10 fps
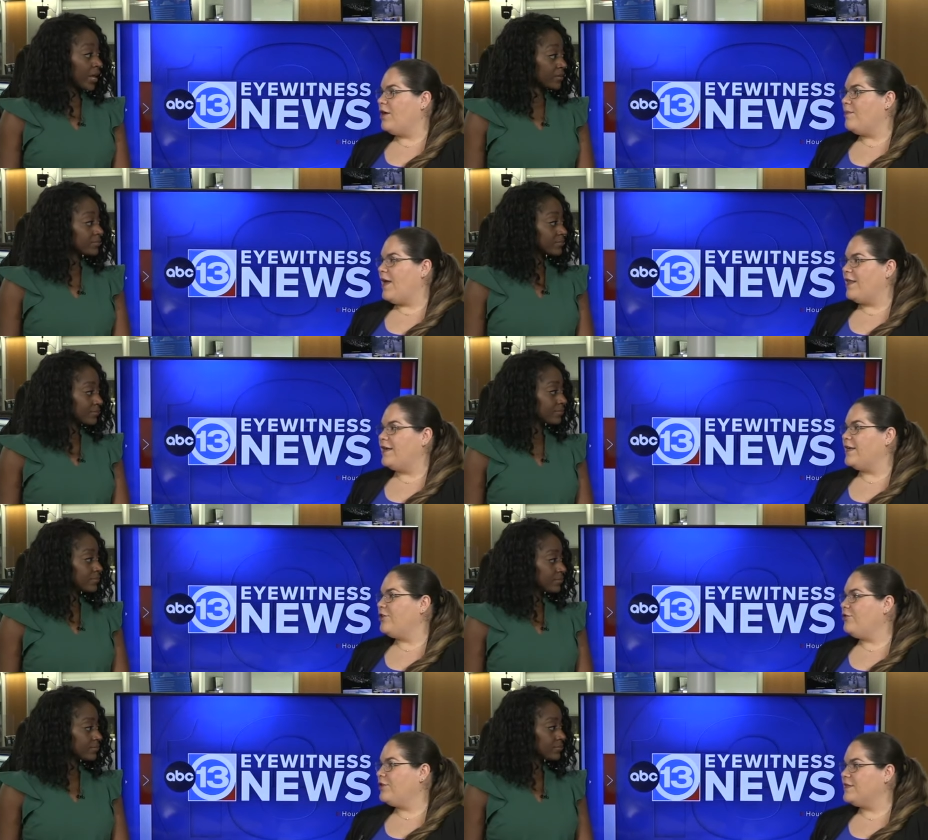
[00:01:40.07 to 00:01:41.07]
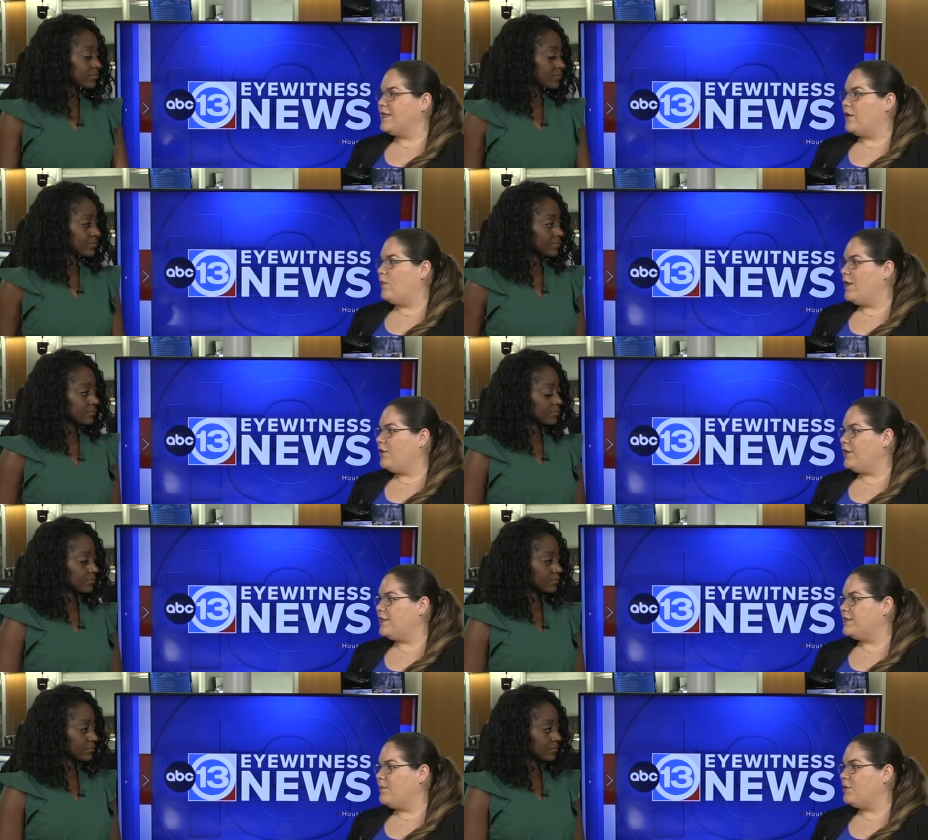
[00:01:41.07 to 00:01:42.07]
Speaker 1: talk about like increased like weather,
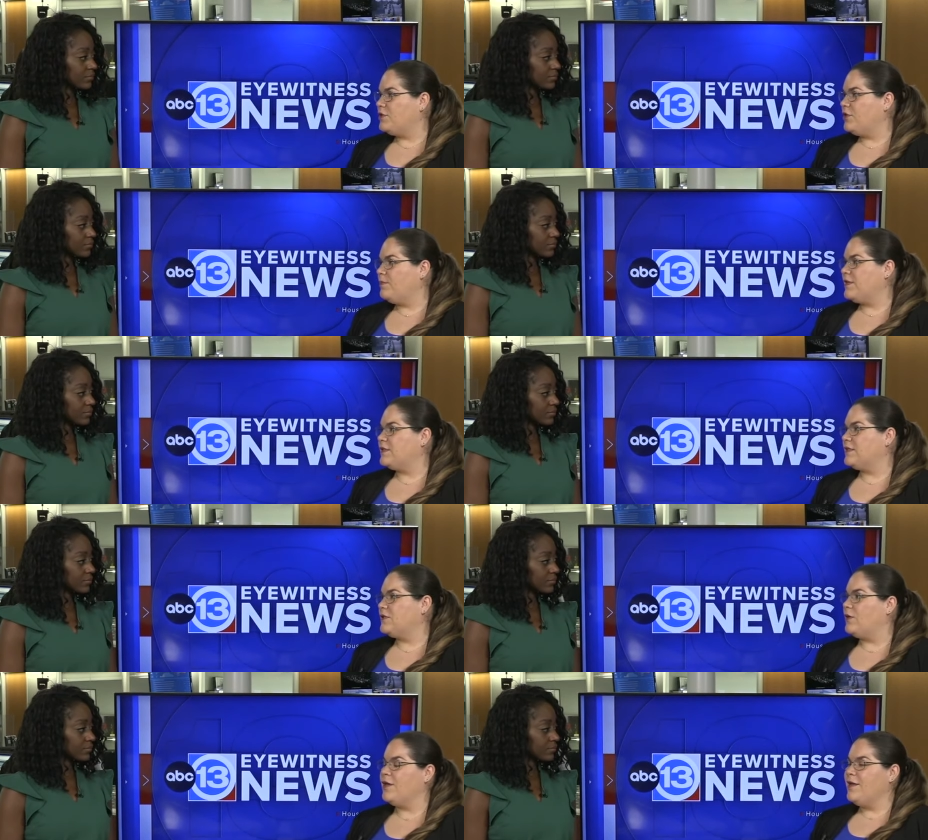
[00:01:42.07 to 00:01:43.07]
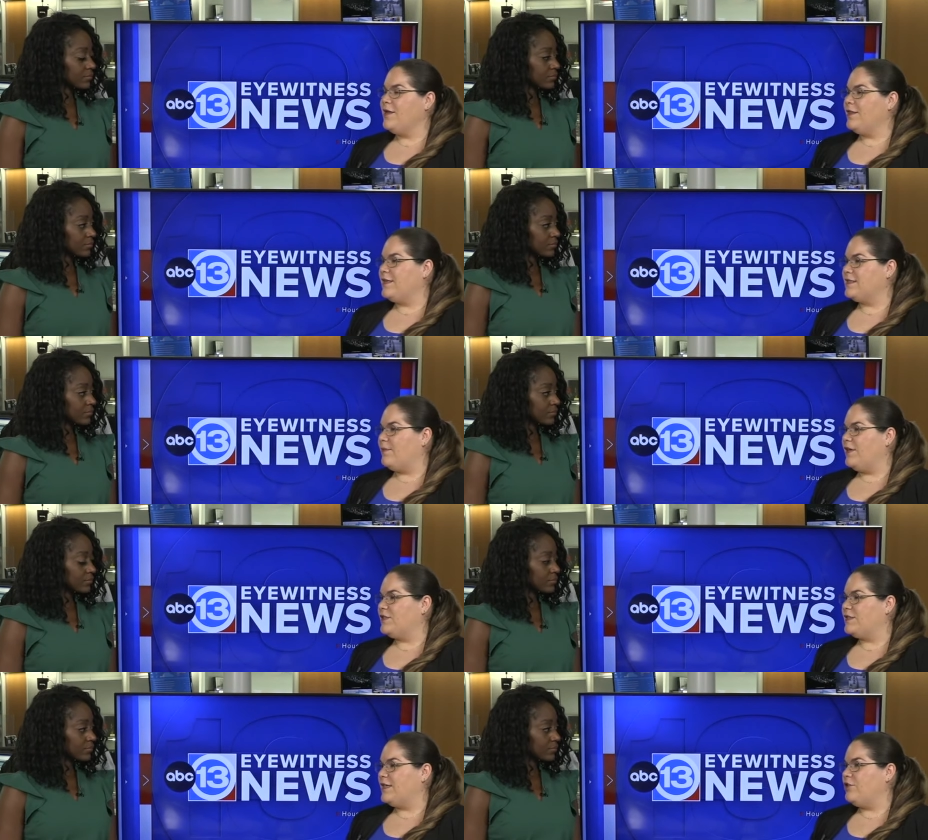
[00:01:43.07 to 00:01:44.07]
heat, temperature pieces, or things that might
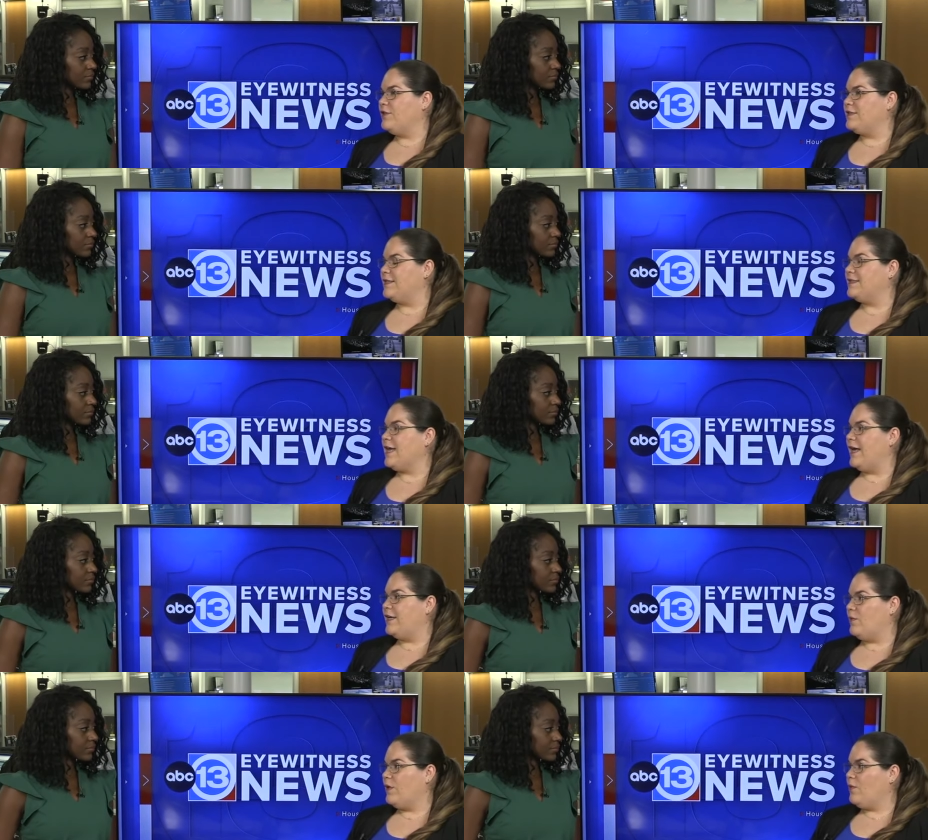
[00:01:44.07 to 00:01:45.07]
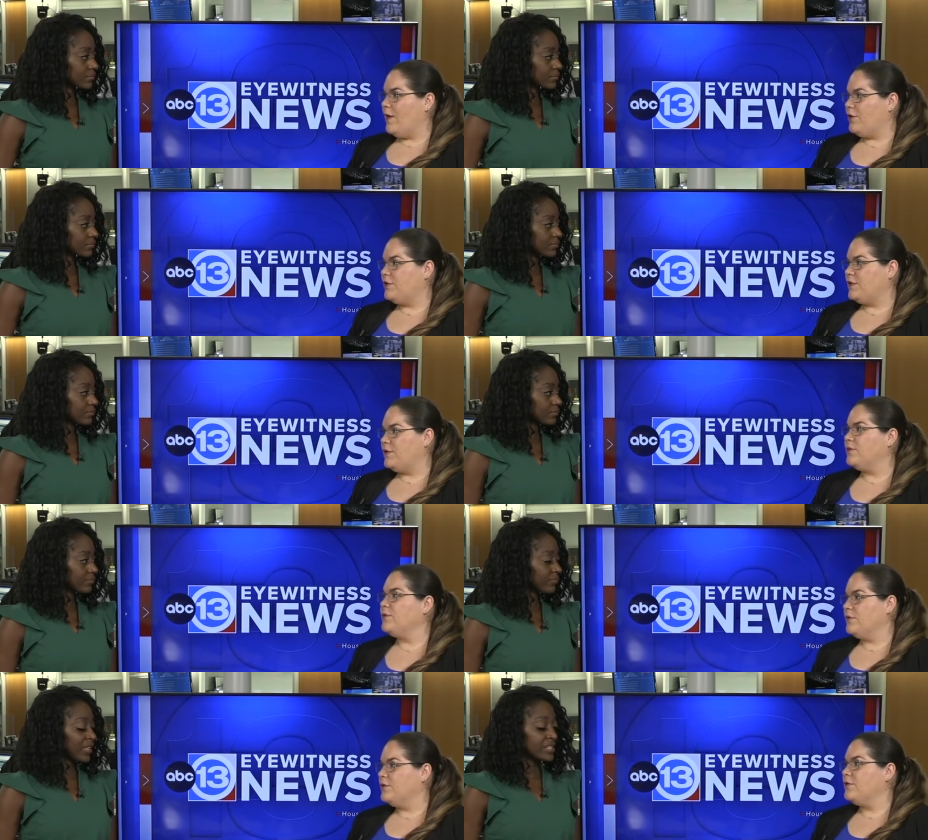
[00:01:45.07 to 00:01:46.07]
just increase anxiety with weather to.
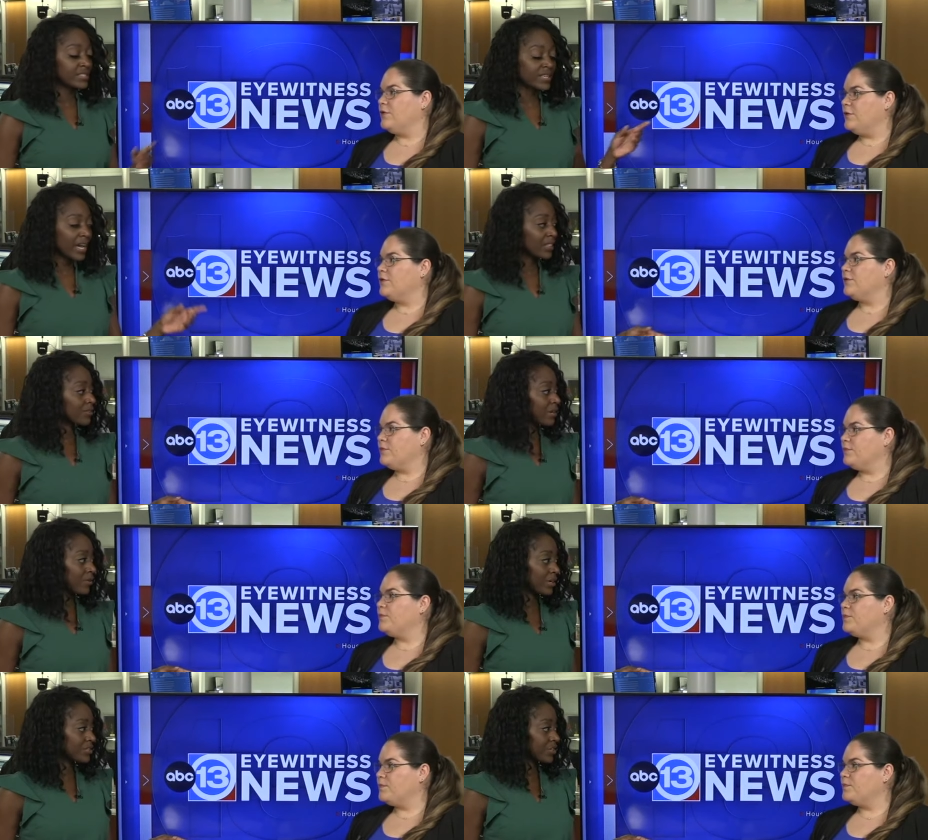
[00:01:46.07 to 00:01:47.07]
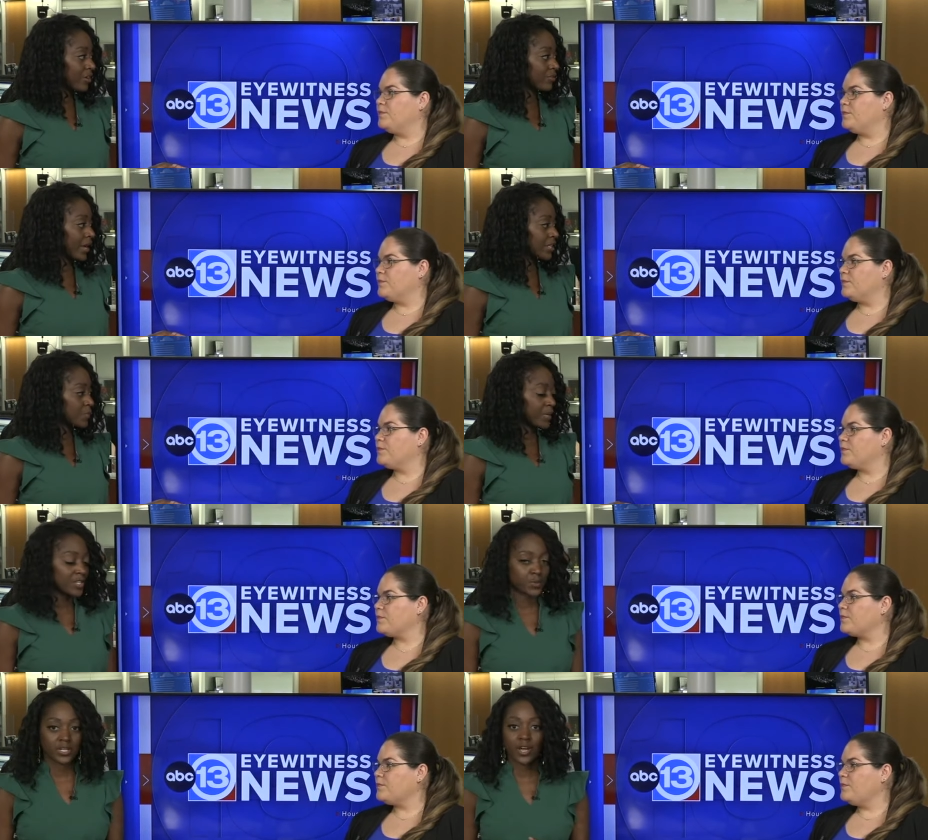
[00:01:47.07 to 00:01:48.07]
Speaker 2: That's exactly where I wanted to go next
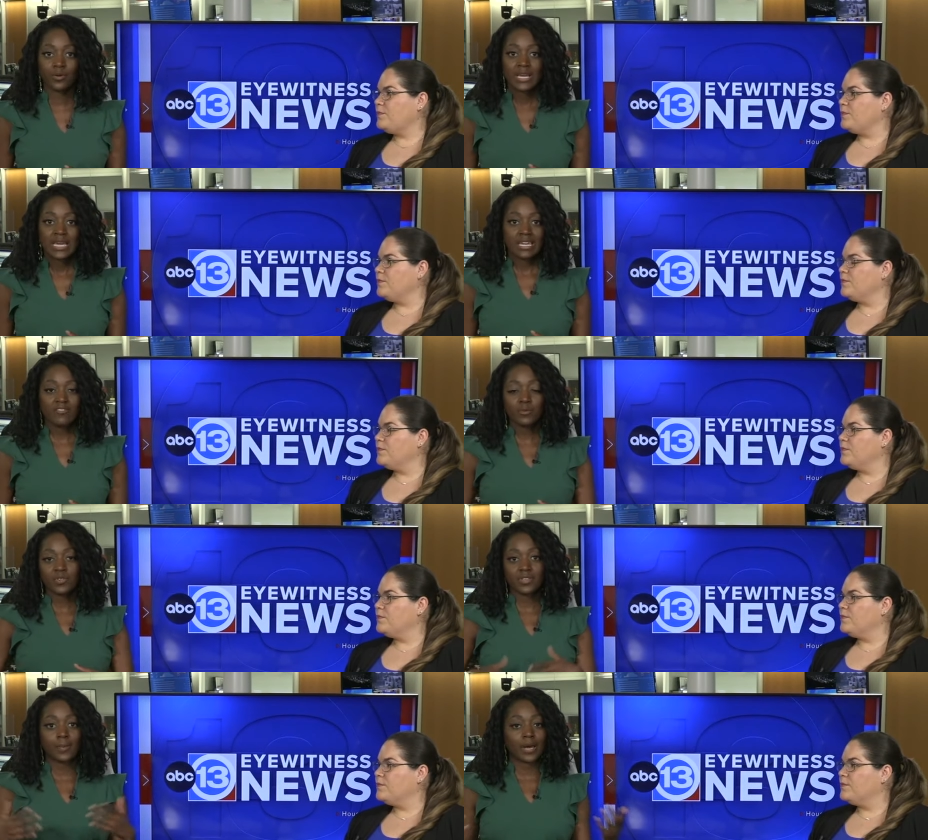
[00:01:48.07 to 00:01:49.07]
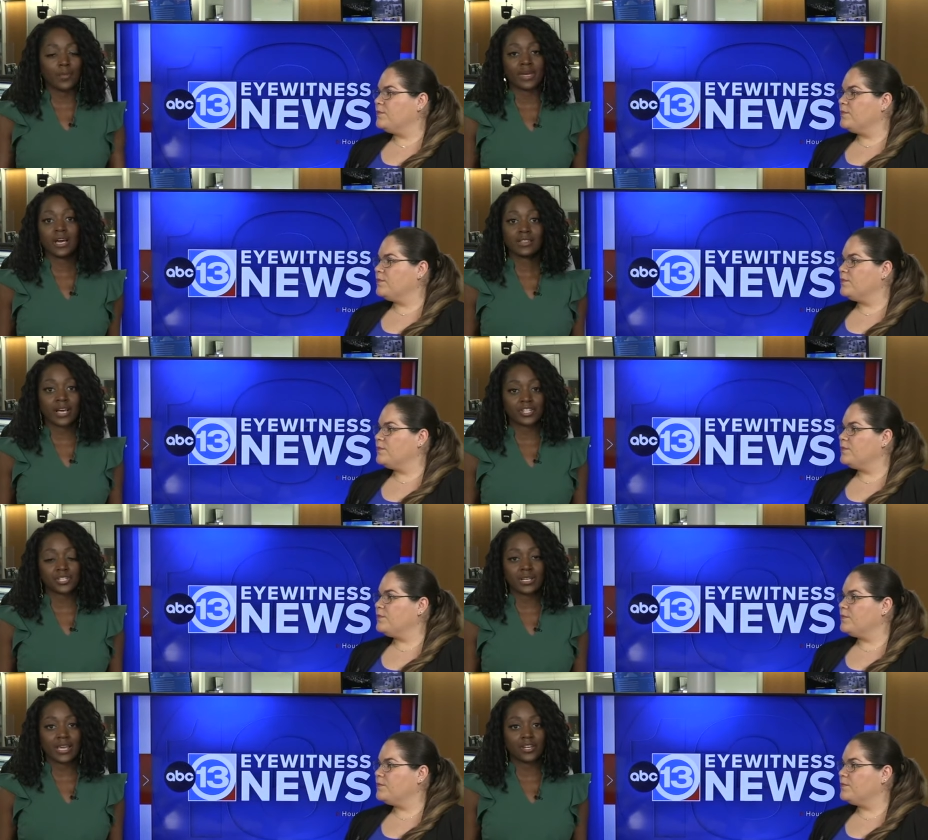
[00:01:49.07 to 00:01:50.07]
because we know even with the upcoming
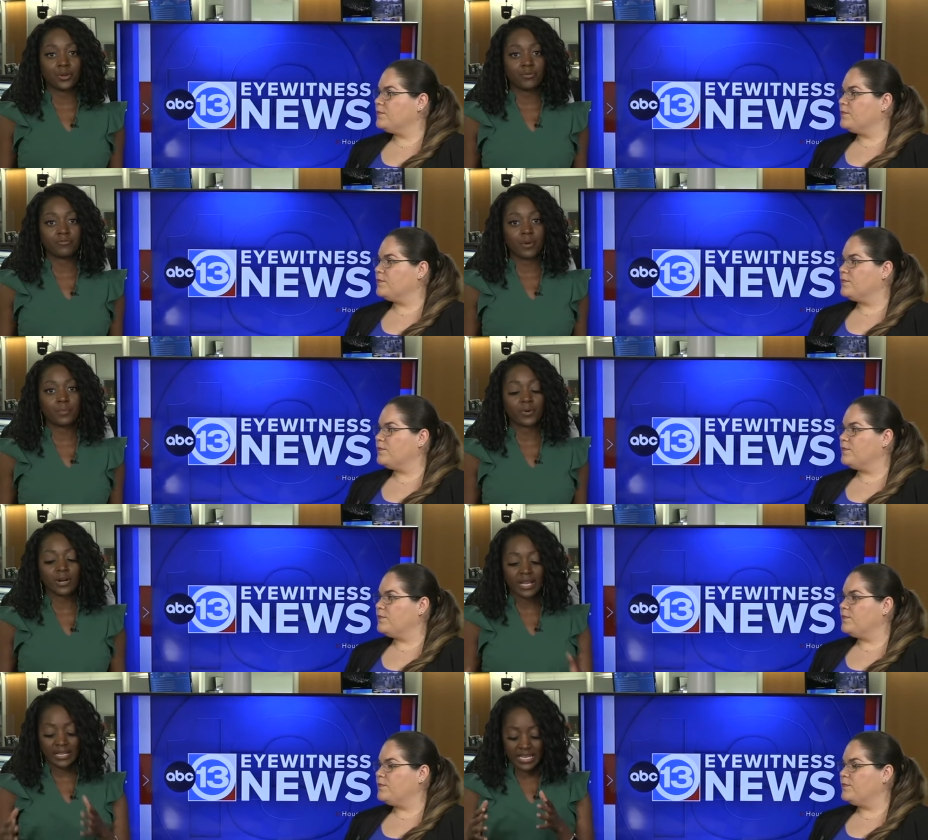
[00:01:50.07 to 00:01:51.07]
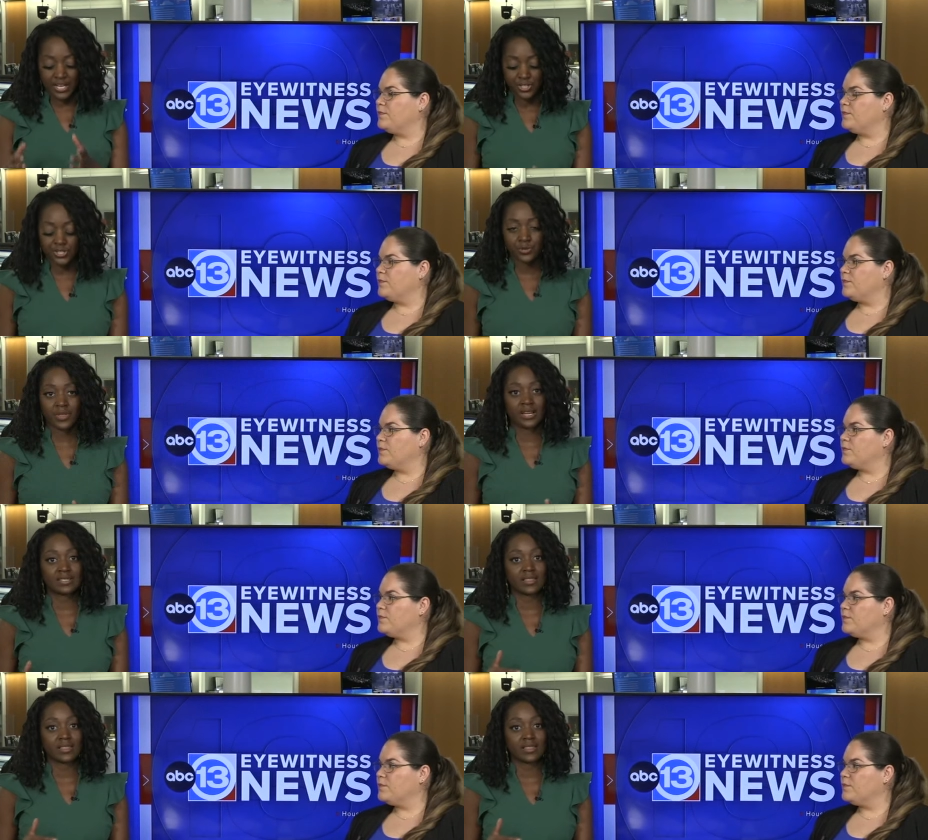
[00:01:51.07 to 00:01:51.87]
election in November, an issue that is